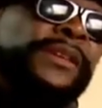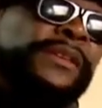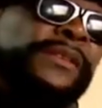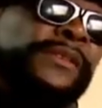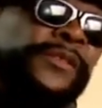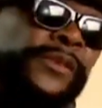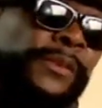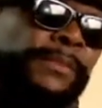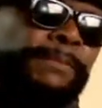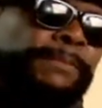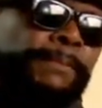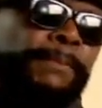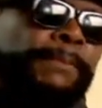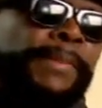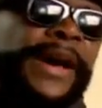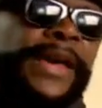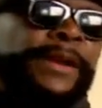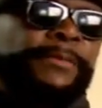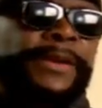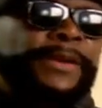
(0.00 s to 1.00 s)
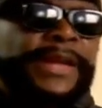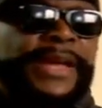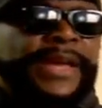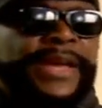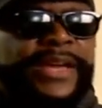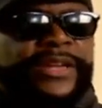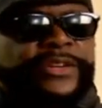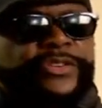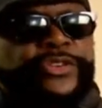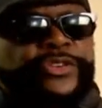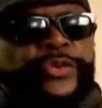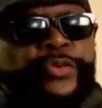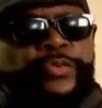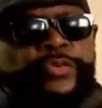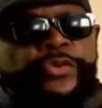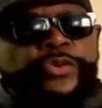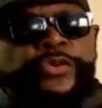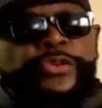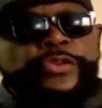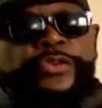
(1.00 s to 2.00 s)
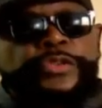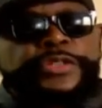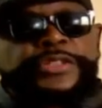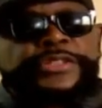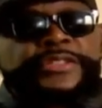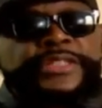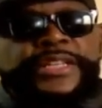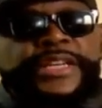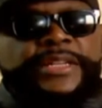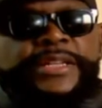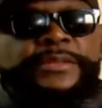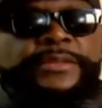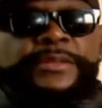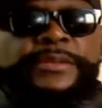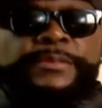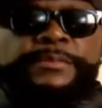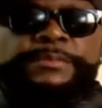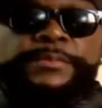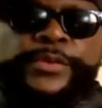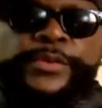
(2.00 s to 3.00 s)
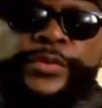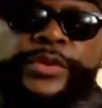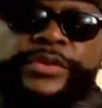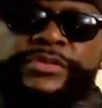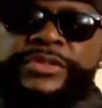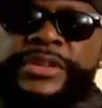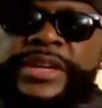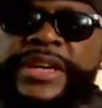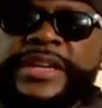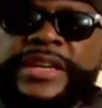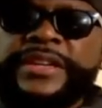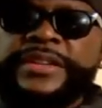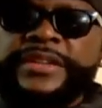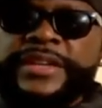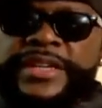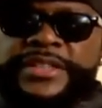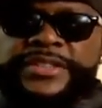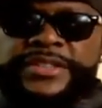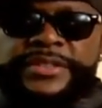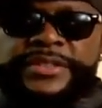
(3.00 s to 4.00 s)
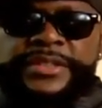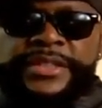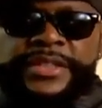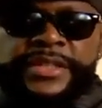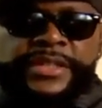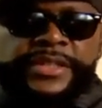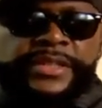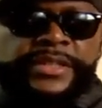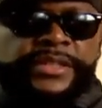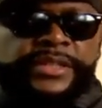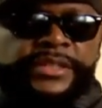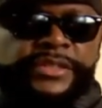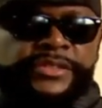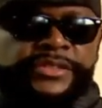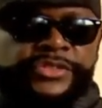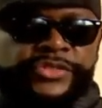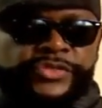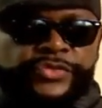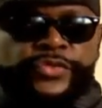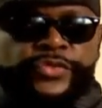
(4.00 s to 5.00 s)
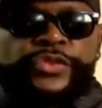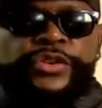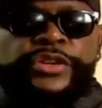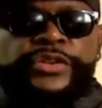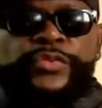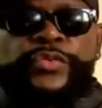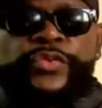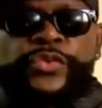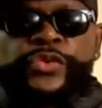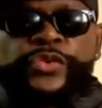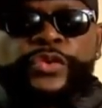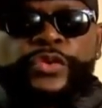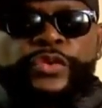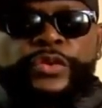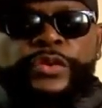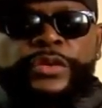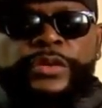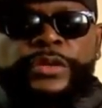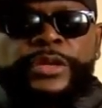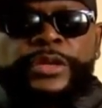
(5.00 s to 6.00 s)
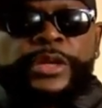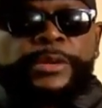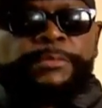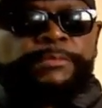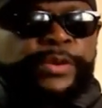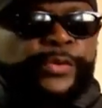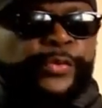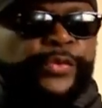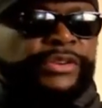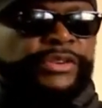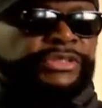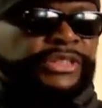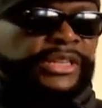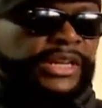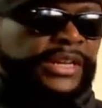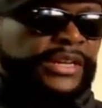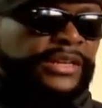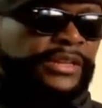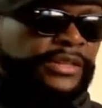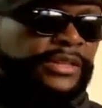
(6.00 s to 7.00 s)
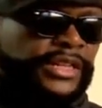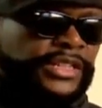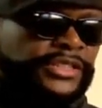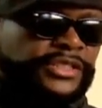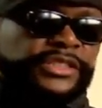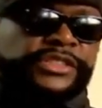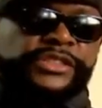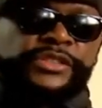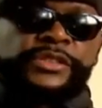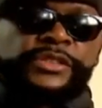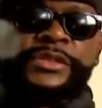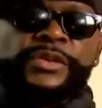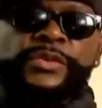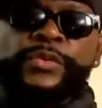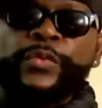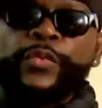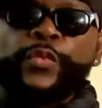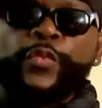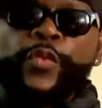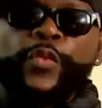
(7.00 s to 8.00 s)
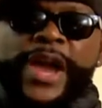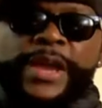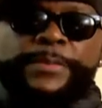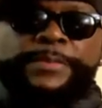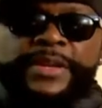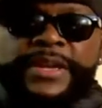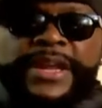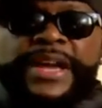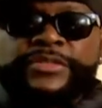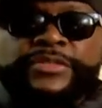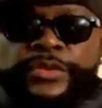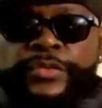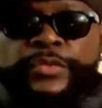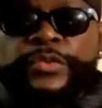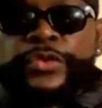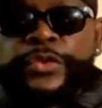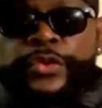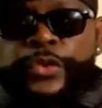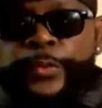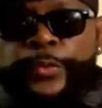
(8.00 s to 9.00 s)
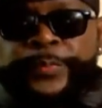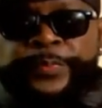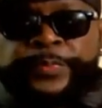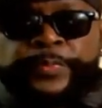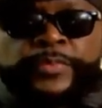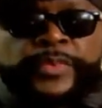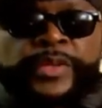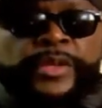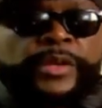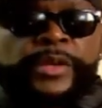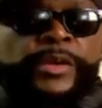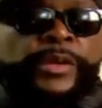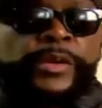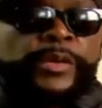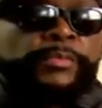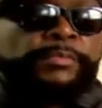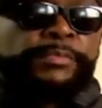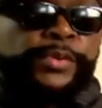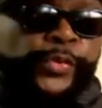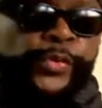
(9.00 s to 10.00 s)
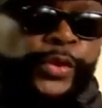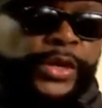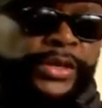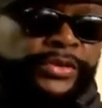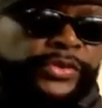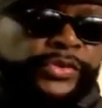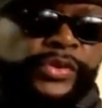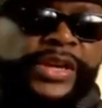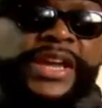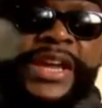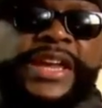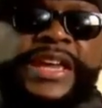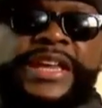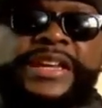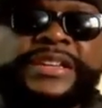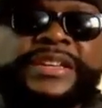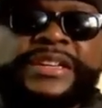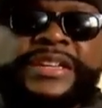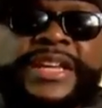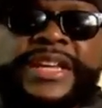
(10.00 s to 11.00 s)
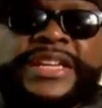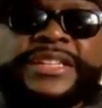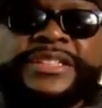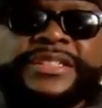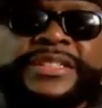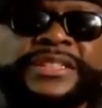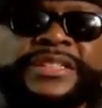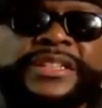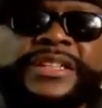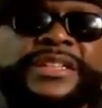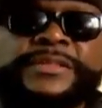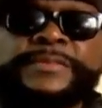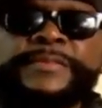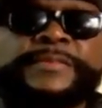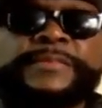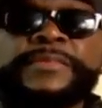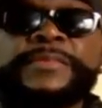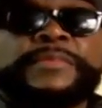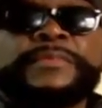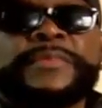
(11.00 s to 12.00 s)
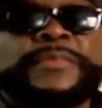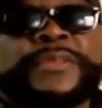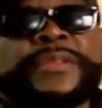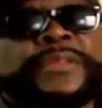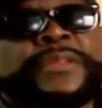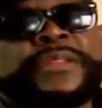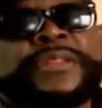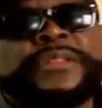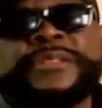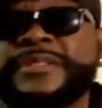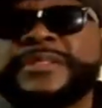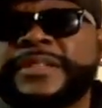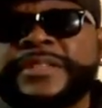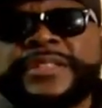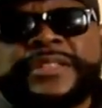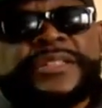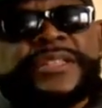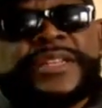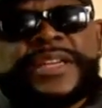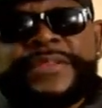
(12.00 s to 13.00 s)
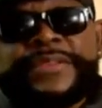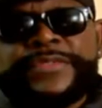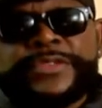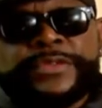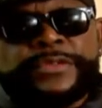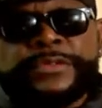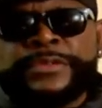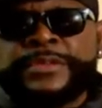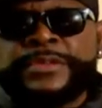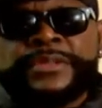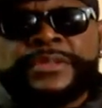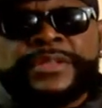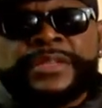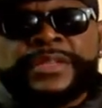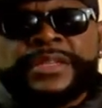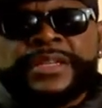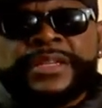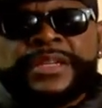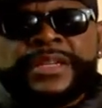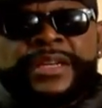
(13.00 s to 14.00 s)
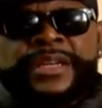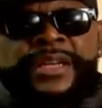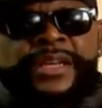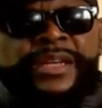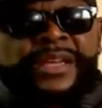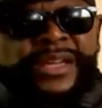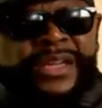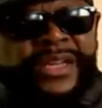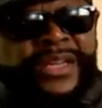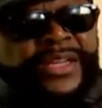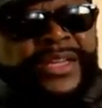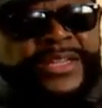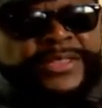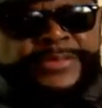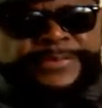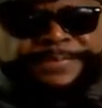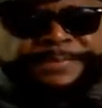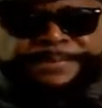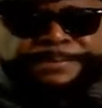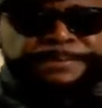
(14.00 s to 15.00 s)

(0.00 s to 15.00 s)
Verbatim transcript: So the bottom line here, world, is that parental alienation is destroying the world. Parental alienation is wiping out the world. Parental alienation is of the devil. And,